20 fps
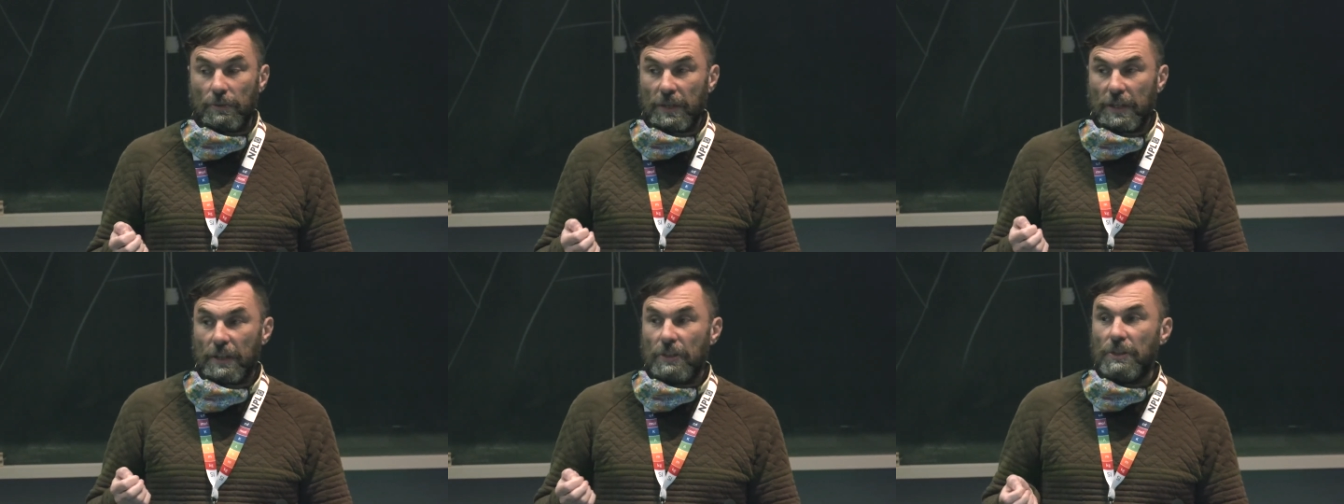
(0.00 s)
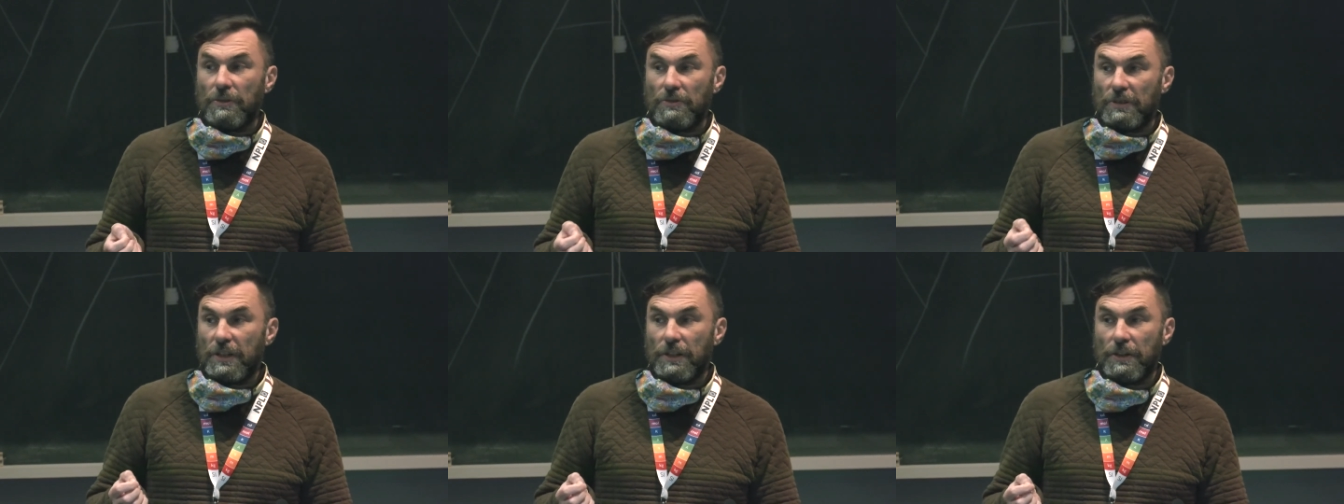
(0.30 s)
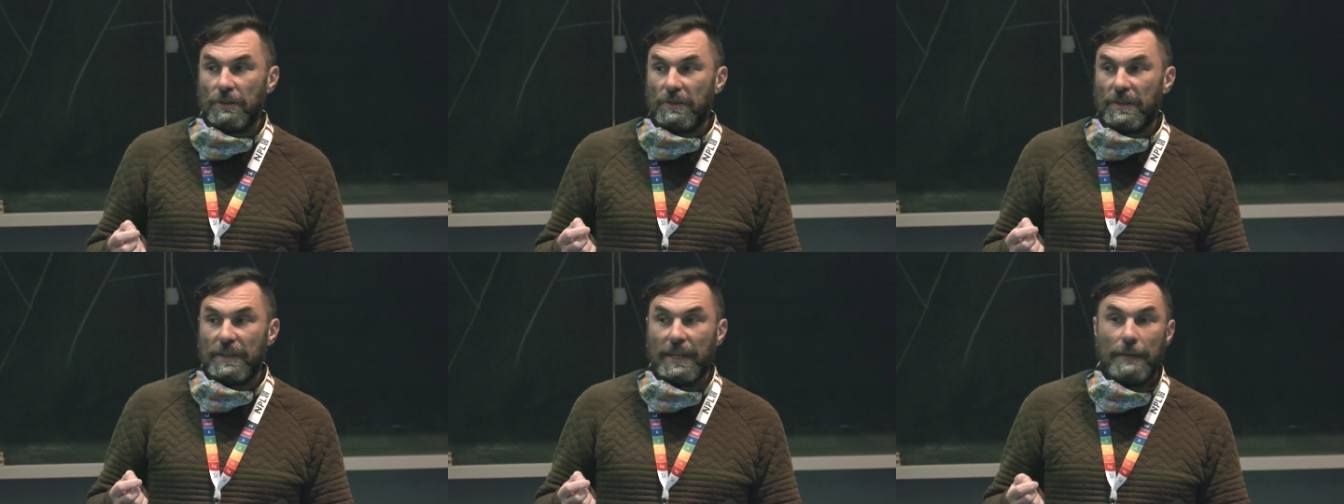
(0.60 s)
we can usually
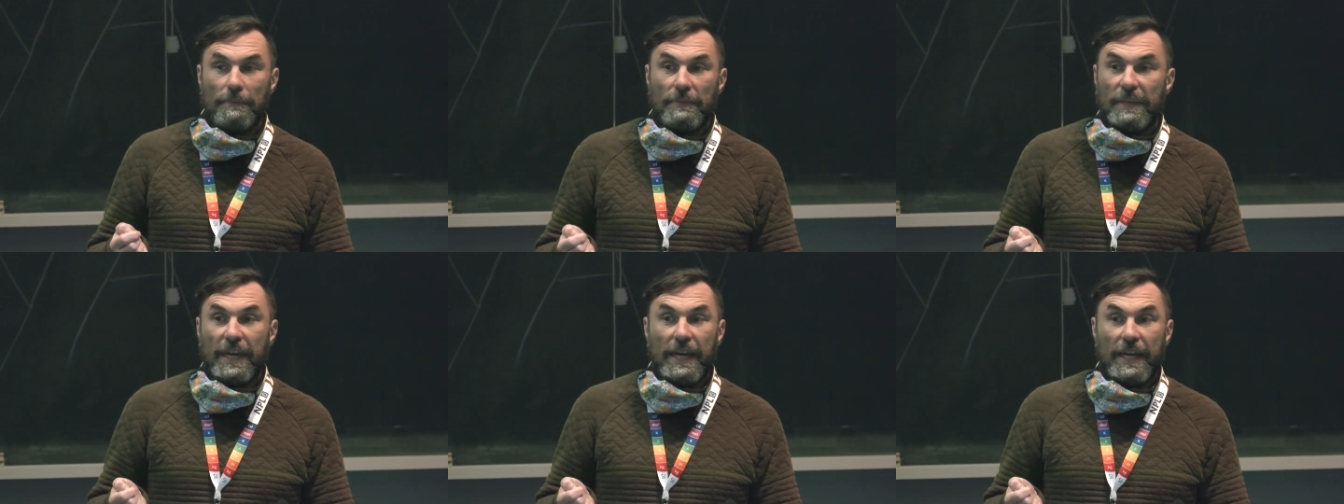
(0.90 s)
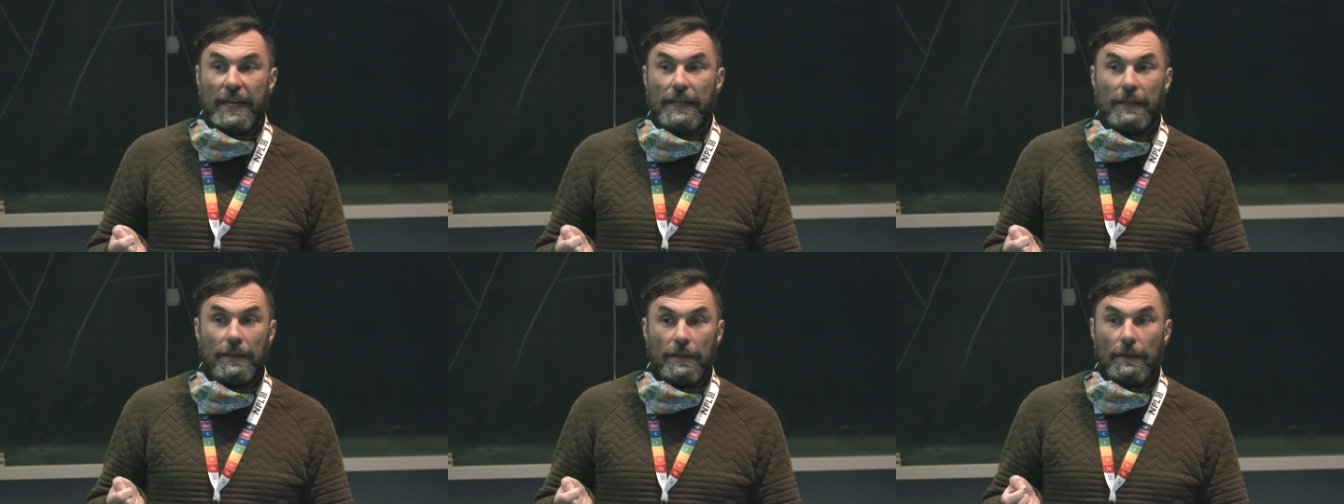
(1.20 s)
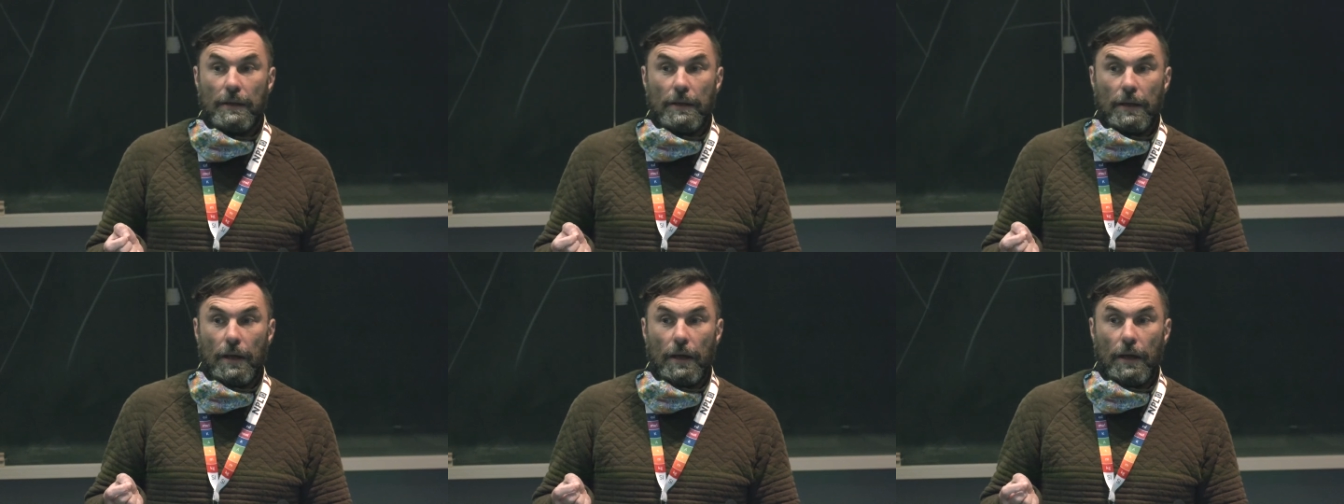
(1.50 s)
do the same day
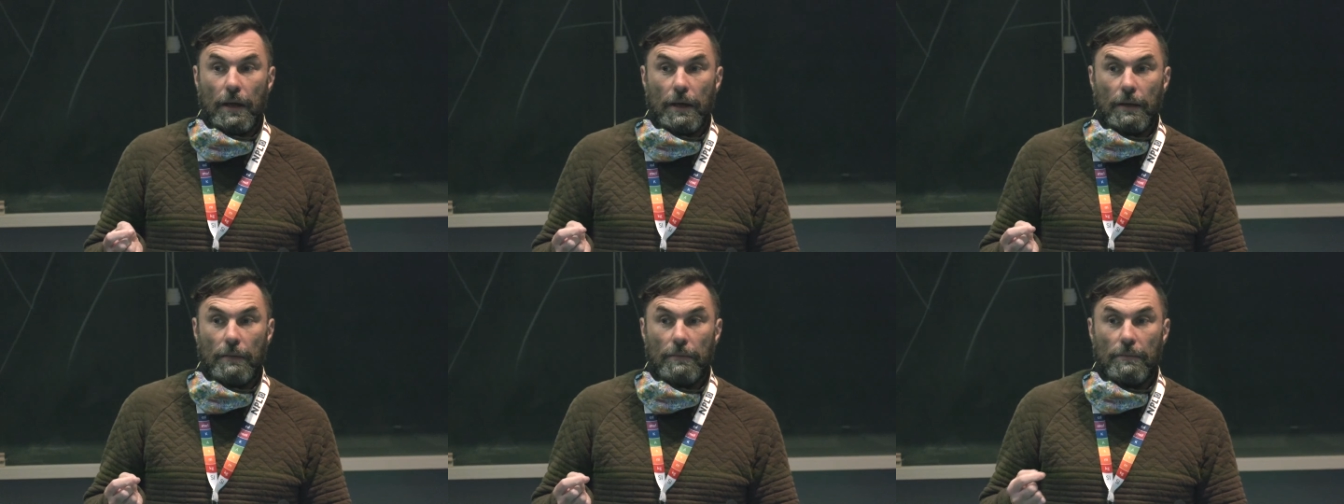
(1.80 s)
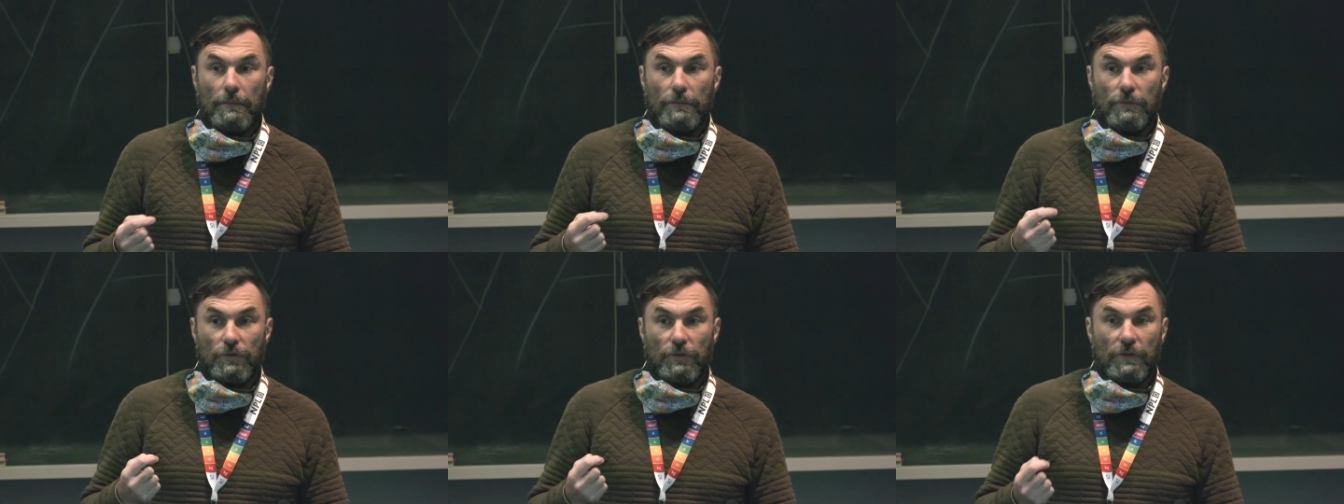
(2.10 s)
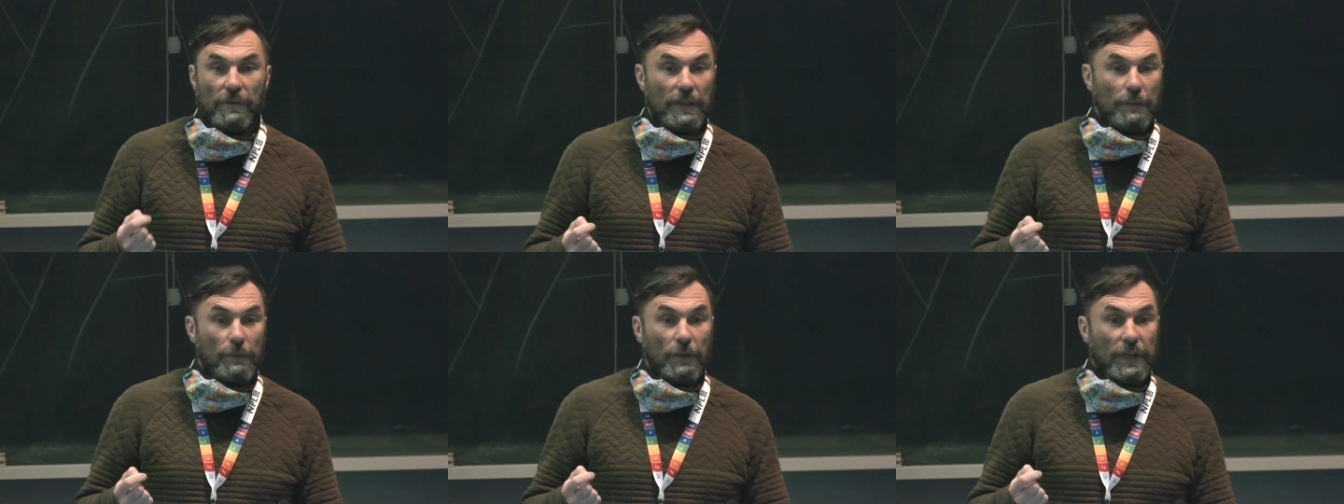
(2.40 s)
um,
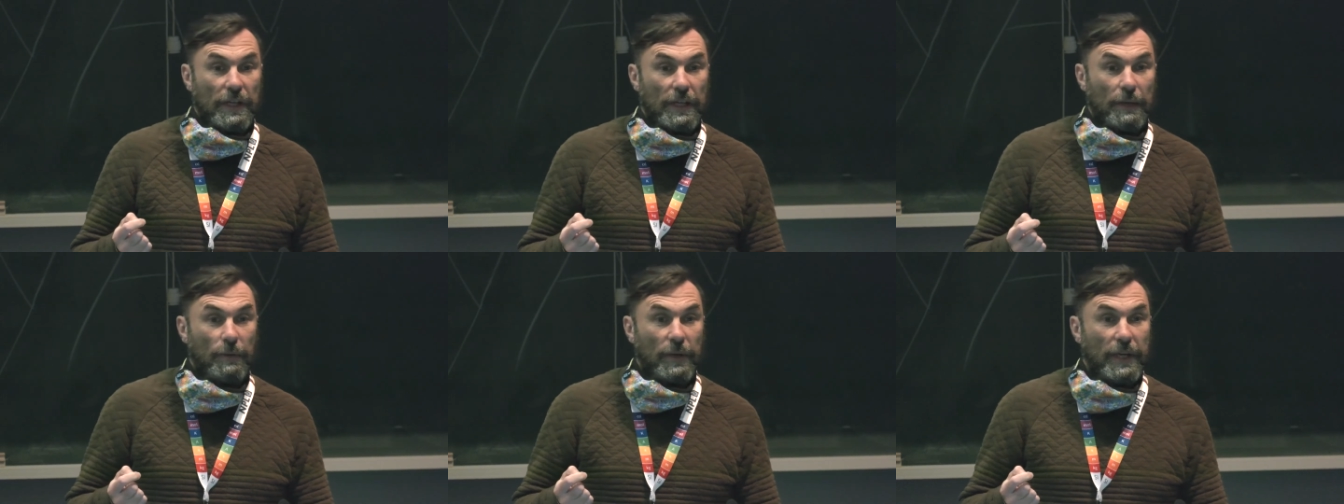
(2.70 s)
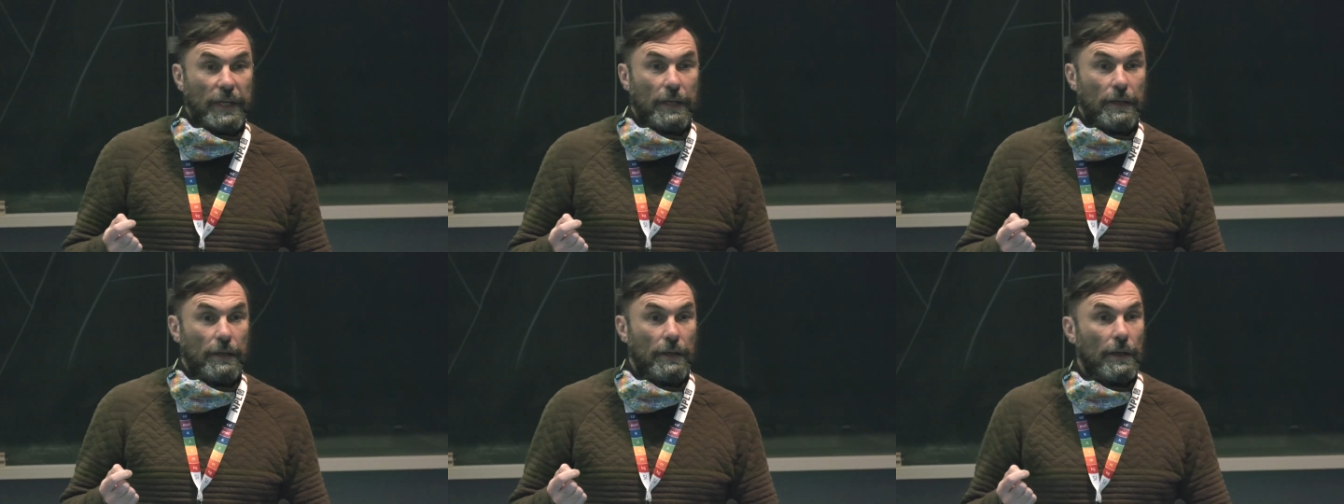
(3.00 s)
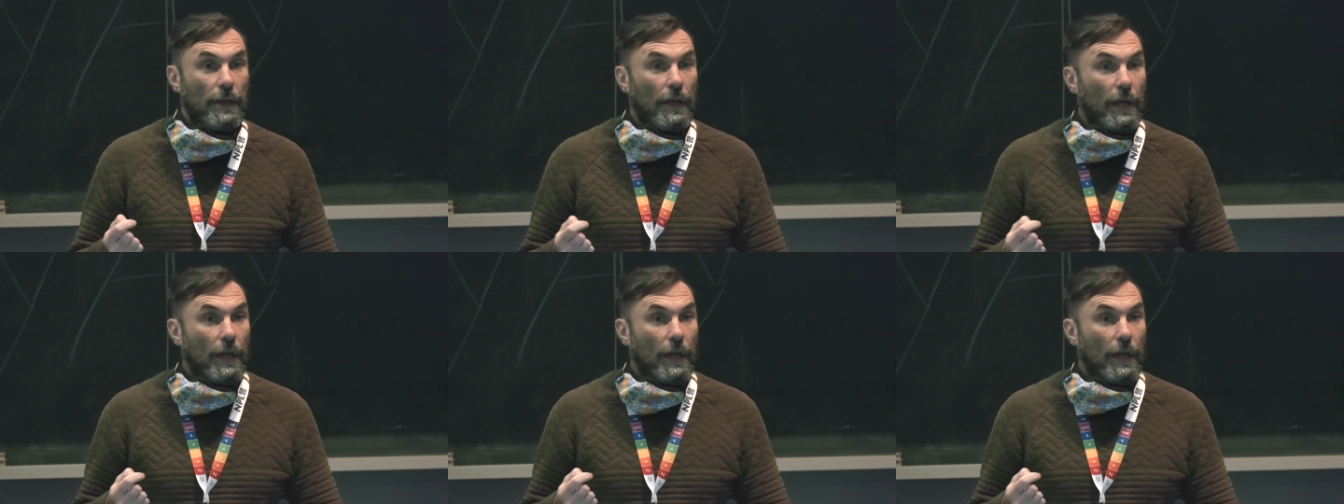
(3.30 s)
during the working week